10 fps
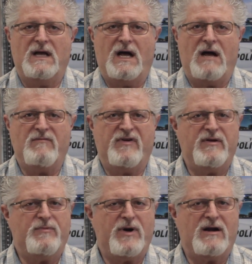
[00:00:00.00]
I'm
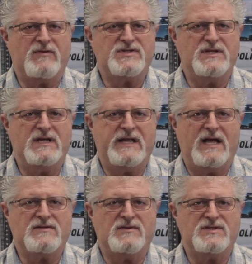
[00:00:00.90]
very proud of our City
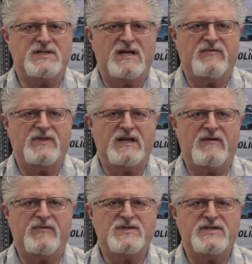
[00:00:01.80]
Council and staff for the
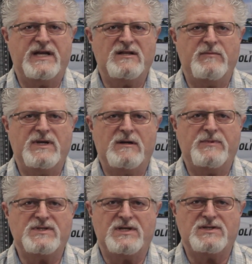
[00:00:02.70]
efforts taken to be in a
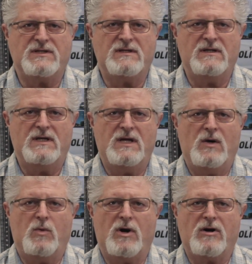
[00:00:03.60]
position
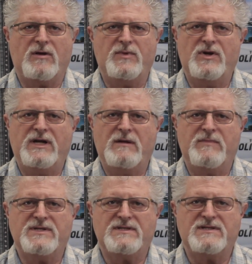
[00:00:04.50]
where our community and
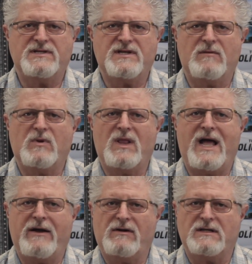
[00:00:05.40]
businesses can
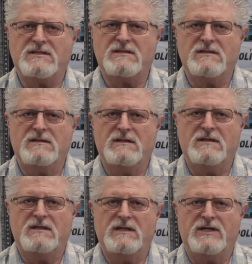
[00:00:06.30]
rely on us.
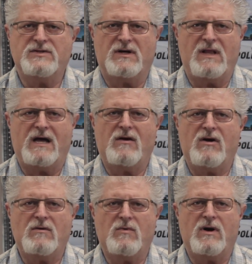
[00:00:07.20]
It took a lot of
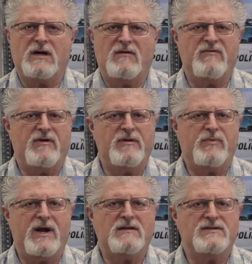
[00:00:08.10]
hard work, and I'm very
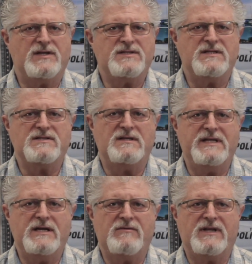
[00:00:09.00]
proud Tustin is a
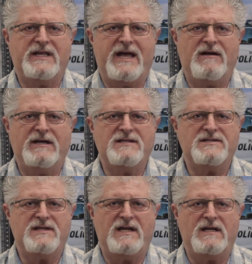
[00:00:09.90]
leader in the county and
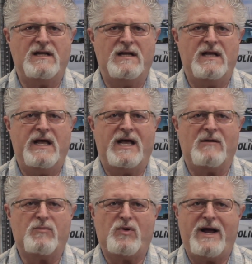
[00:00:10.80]
state, and
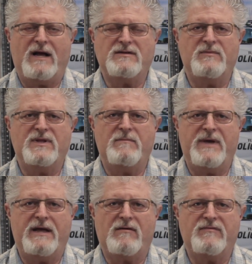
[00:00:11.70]
I'm proud to be the
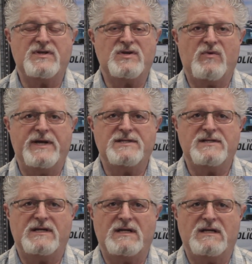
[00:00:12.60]
mayor of this great
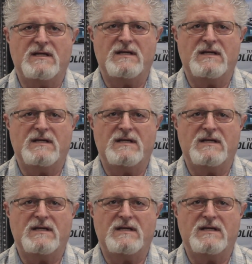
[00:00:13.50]
city.